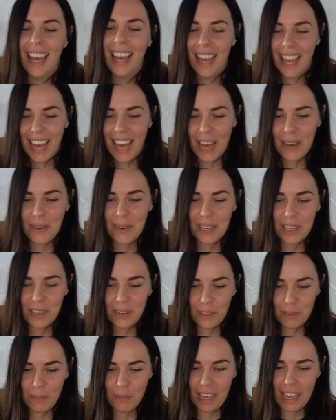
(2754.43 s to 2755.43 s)
I wake up
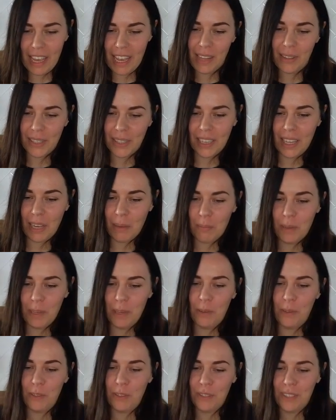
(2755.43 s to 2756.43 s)
with my hair looking like
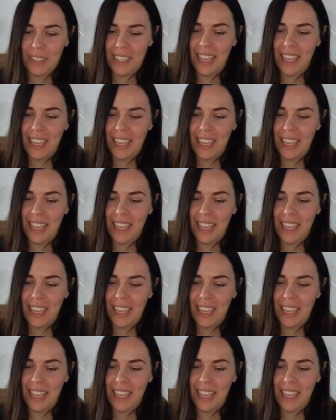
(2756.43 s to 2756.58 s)
Beetlejuice.